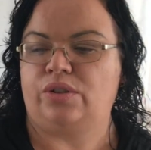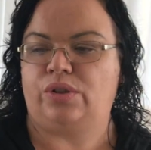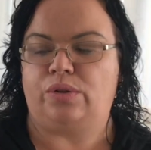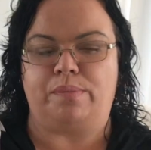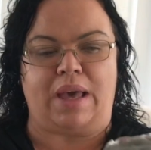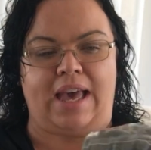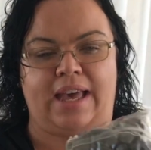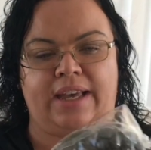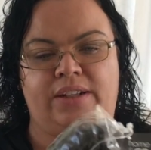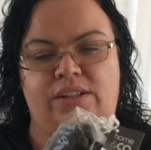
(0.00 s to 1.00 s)
2
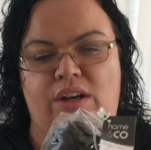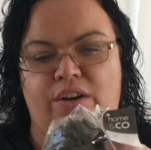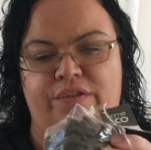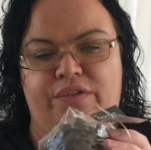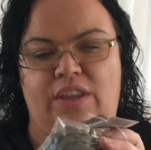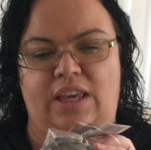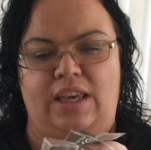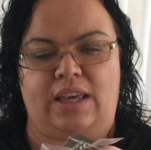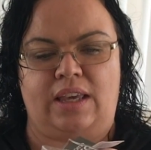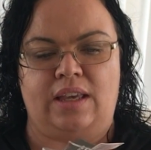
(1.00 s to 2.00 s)
bags of
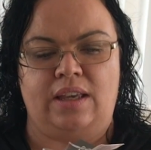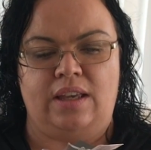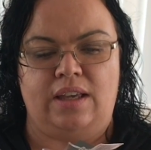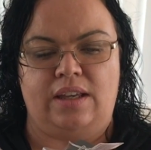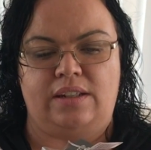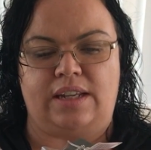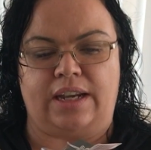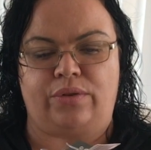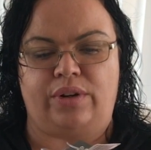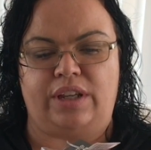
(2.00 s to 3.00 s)
the
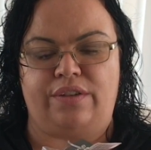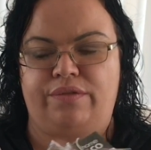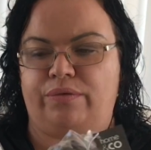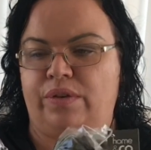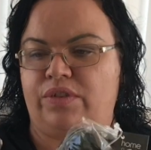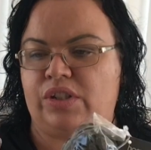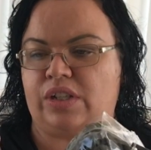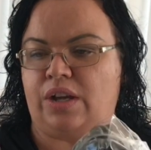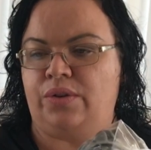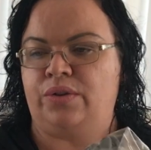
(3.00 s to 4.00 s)
decorative river
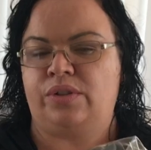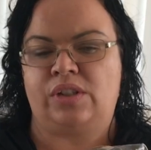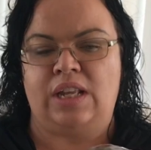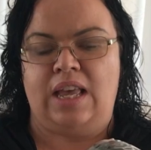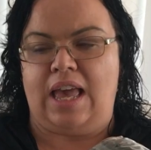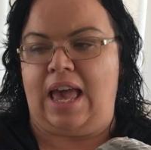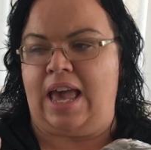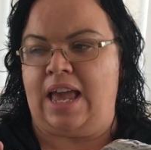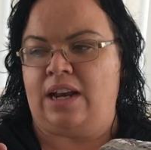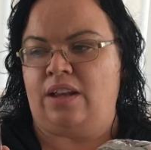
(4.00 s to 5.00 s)
stones,
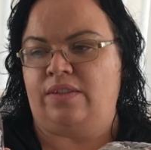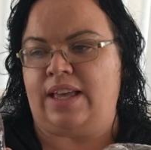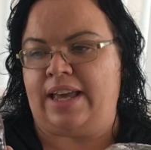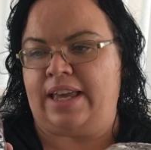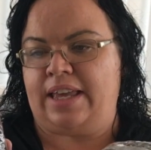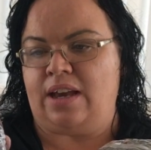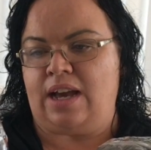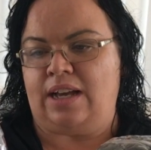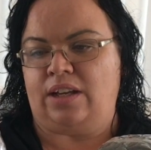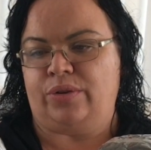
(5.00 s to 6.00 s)
and they
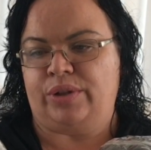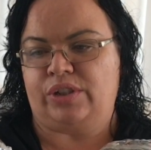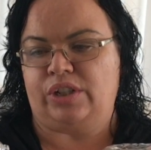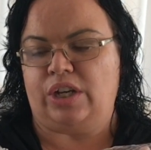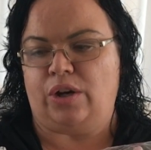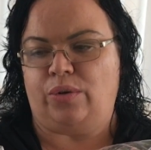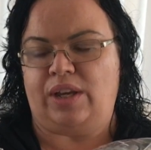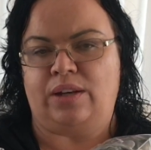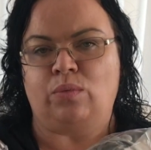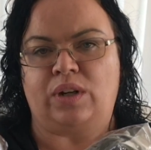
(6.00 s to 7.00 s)
are going to go
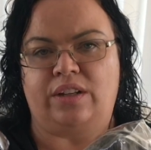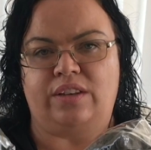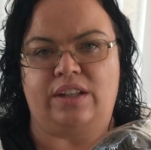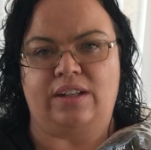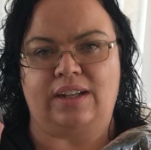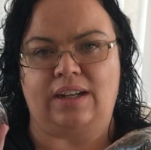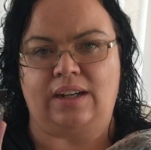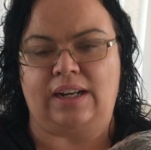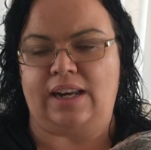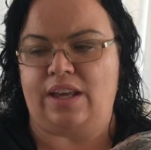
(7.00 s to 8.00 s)
in one of the
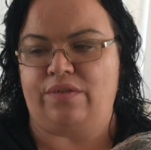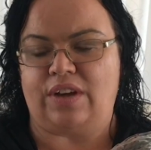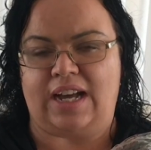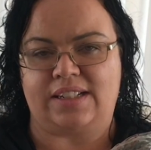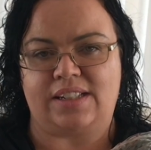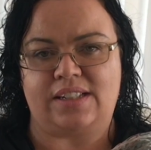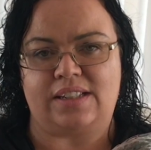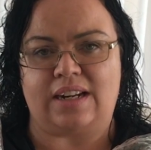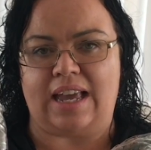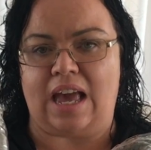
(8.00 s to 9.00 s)
clear vases
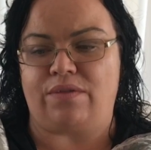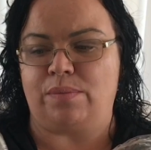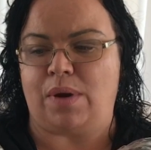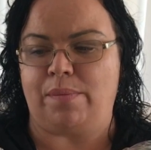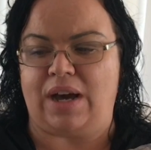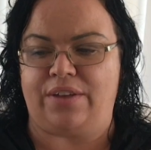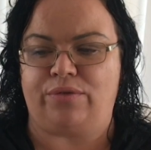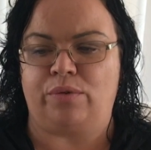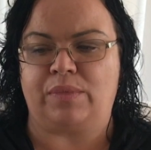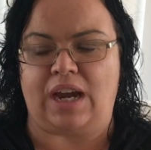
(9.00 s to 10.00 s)
that I have in my
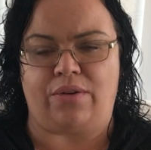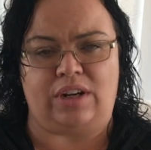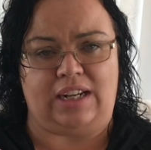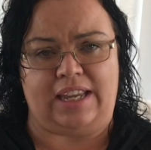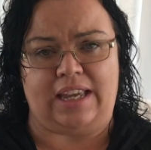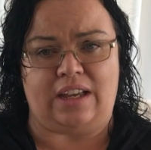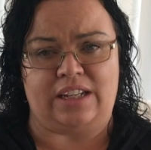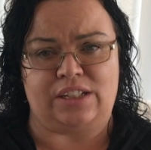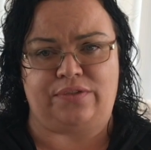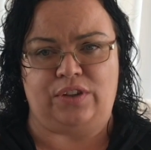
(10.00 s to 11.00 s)
bathroom. Currently
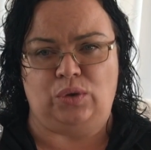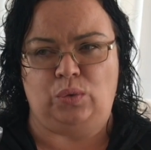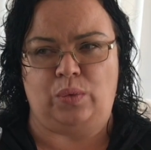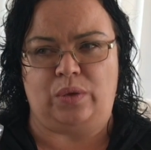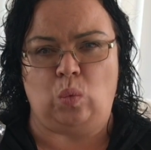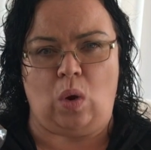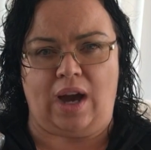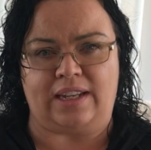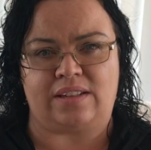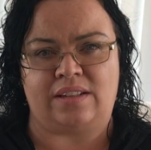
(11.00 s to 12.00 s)
it's filled with
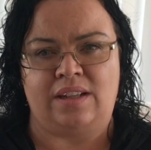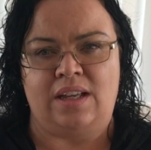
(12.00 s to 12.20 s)
white